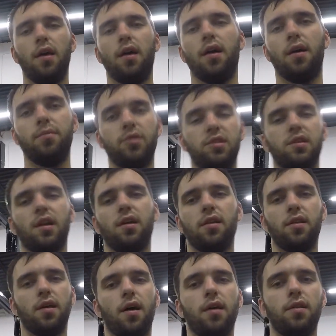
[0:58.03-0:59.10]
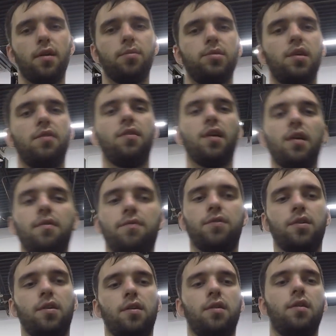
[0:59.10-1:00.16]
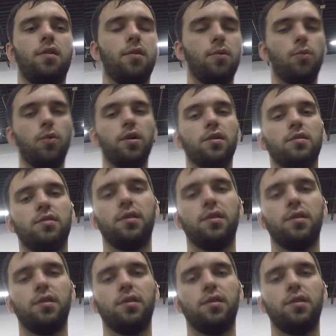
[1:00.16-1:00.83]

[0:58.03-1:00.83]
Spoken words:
I'm just going to end up setting up for wheels